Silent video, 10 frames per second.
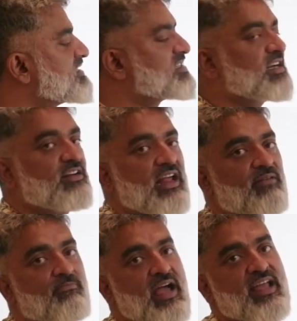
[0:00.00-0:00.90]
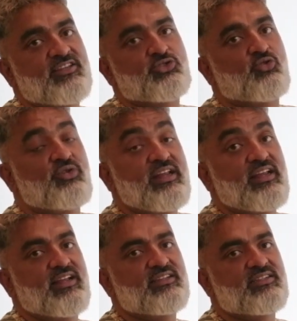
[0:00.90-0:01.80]
it. My story
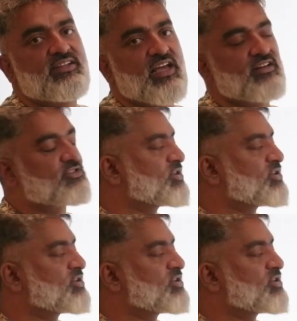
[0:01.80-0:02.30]
is done.